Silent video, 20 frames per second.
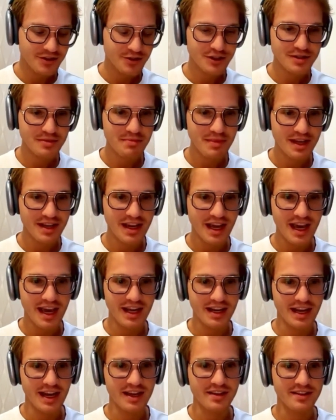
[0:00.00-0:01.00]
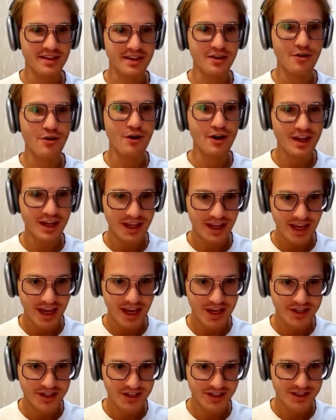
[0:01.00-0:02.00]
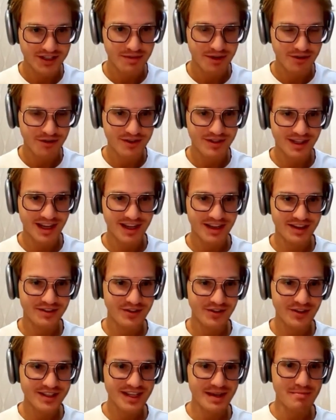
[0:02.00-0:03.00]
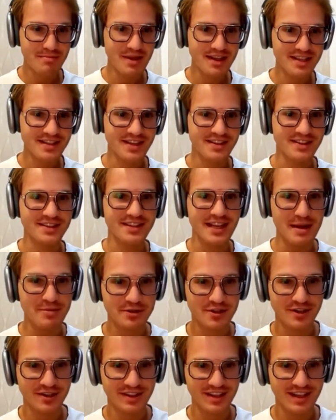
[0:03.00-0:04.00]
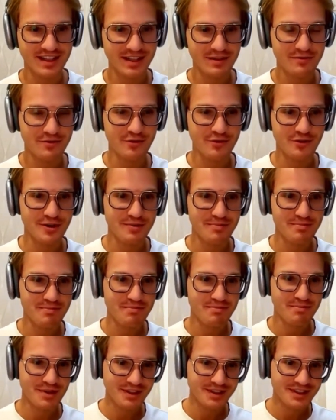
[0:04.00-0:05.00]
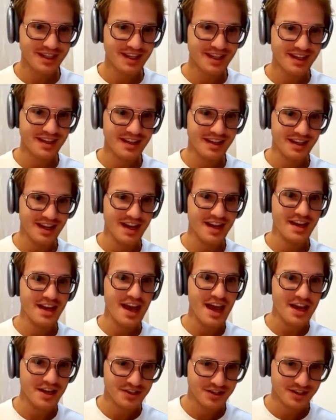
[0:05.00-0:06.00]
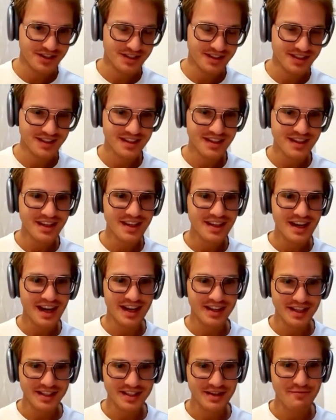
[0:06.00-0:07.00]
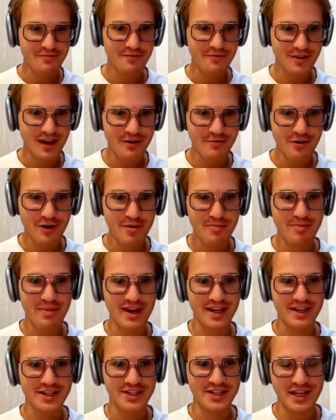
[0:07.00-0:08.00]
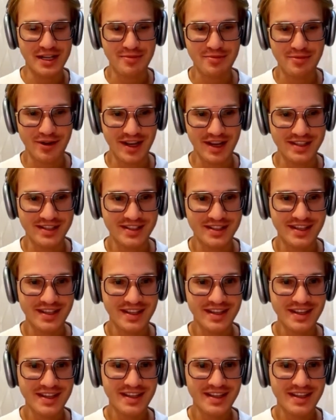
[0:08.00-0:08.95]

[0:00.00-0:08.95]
I don't mean like the coding agents, because like there is a misconception that if you're building AI agents and it's a framework by JetBrains,